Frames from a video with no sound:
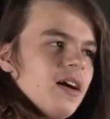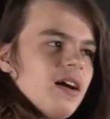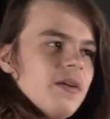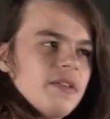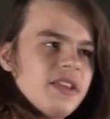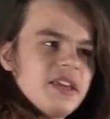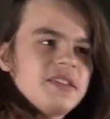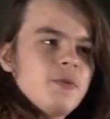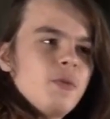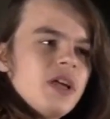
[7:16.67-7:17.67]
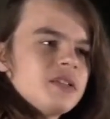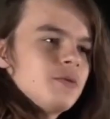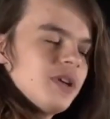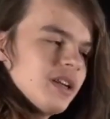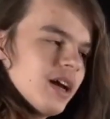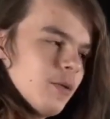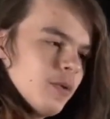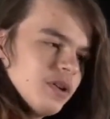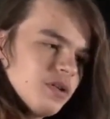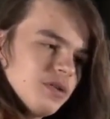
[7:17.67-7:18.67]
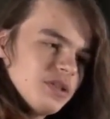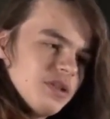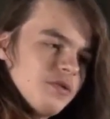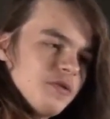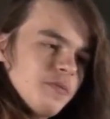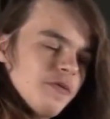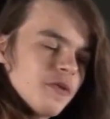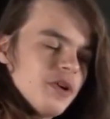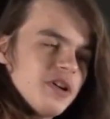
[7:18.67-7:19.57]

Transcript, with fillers: Like the last one I want to show you before